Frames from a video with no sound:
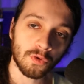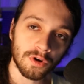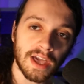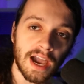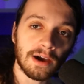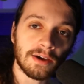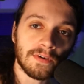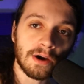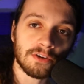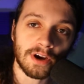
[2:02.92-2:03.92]
that, if
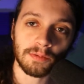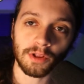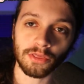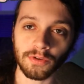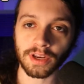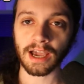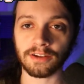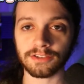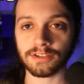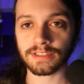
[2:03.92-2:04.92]
I would try to run three
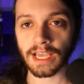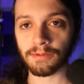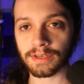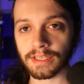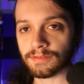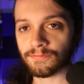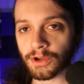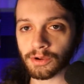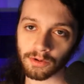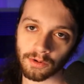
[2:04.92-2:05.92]
counters, I would get
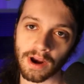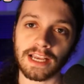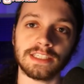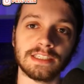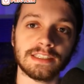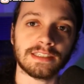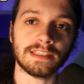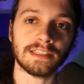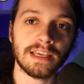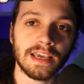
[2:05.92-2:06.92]
frequent crashes
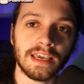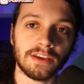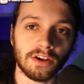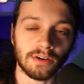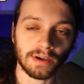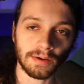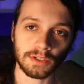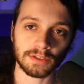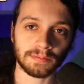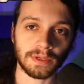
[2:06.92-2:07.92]
and, you know, it would
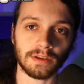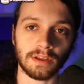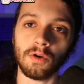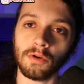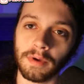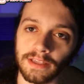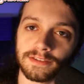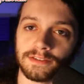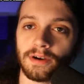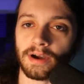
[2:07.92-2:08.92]
just be a whole mess.
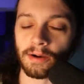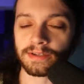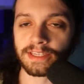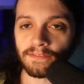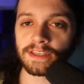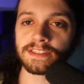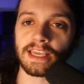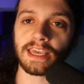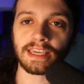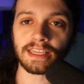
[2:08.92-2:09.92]
So I would definitely
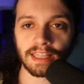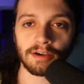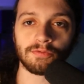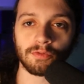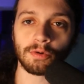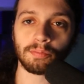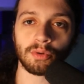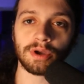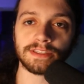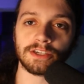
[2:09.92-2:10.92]
say get that
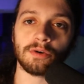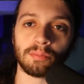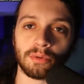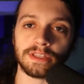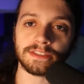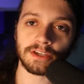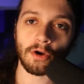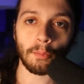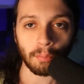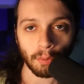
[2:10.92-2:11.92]

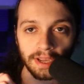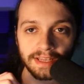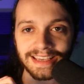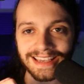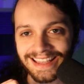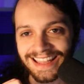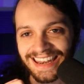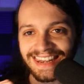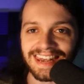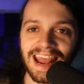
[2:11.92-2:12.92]

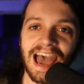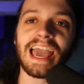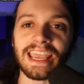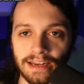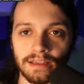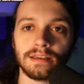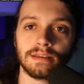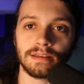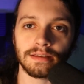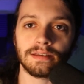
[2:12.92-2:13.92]
4.0.0.9
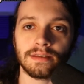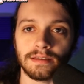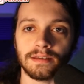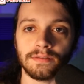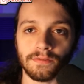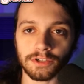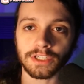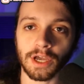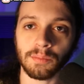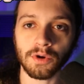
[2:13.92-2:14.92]

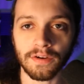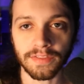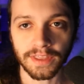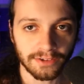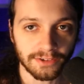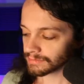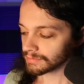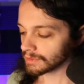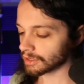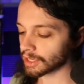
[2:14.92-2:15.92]
version number of the counter.
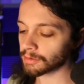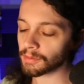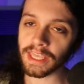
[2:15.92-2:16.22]
We're going to run the